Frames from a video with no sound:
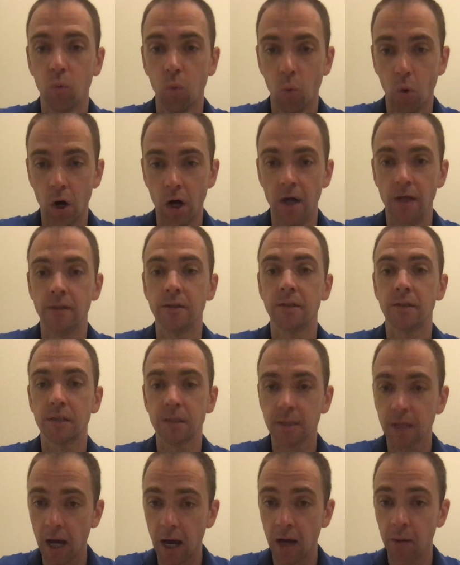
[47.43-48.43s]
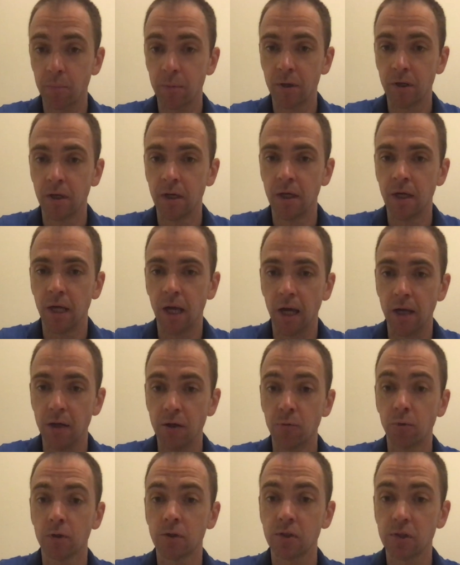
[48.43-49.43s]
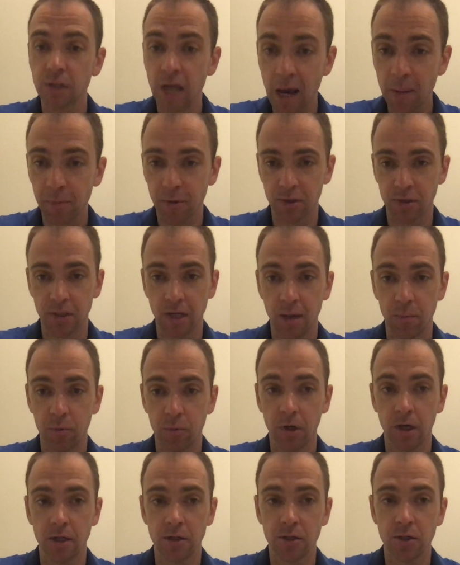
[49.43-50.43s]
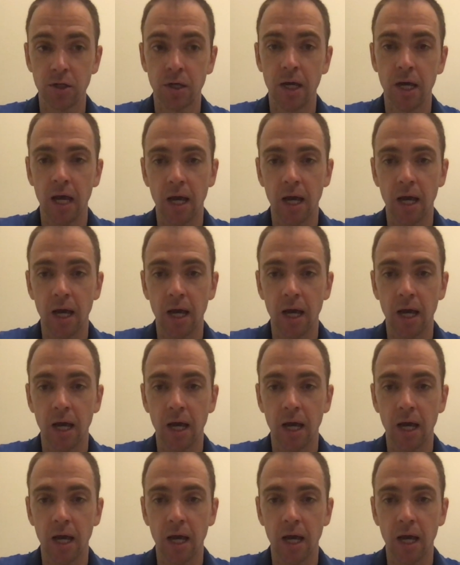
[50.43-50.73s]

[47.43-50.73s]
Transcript: one, stop, and you will stop your stopwatch.